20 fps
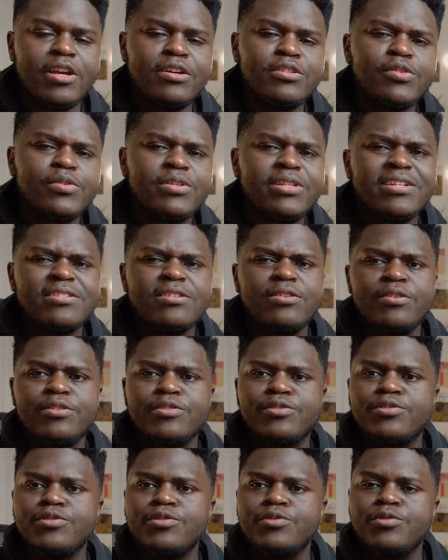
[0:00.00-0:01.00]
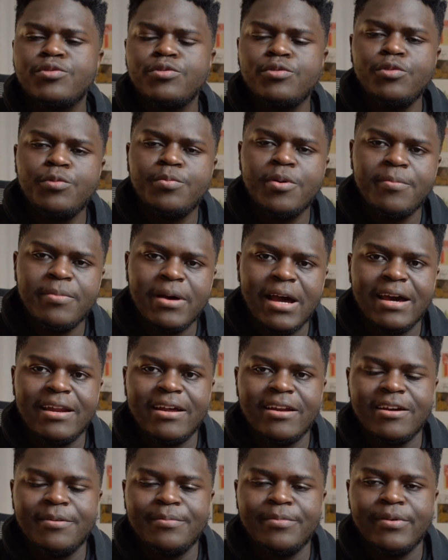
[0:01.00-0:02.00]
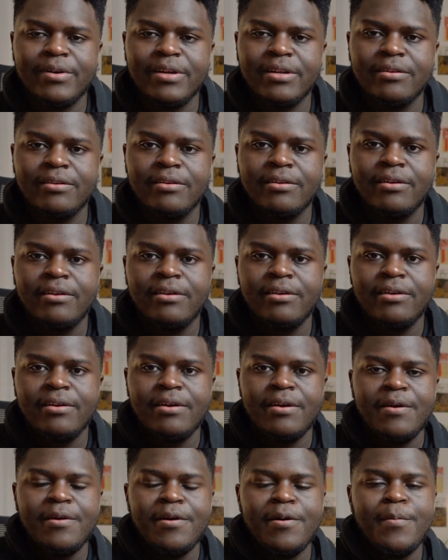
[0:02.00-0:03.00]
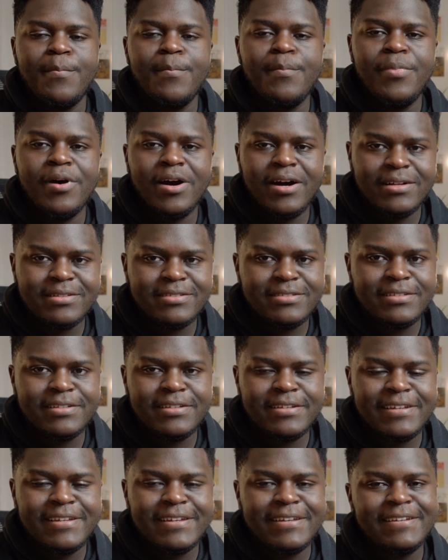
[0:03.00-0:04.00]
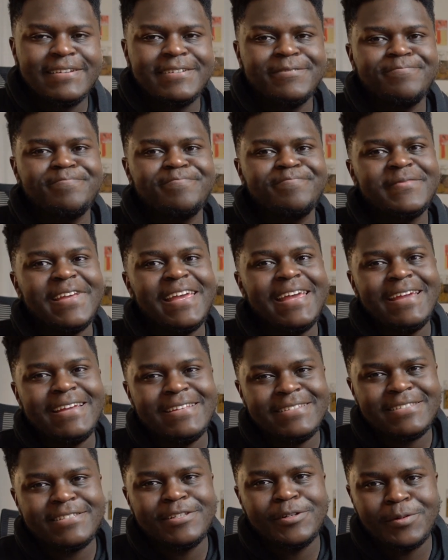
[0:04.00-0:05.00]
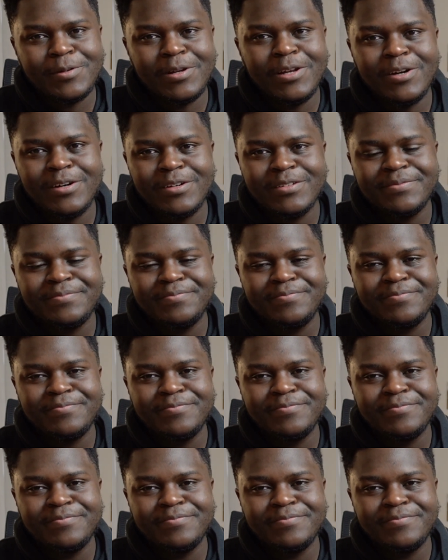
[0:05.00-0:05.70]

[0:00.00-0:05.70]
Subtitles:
So it doesn't look super bad at that point, but it is still a lot.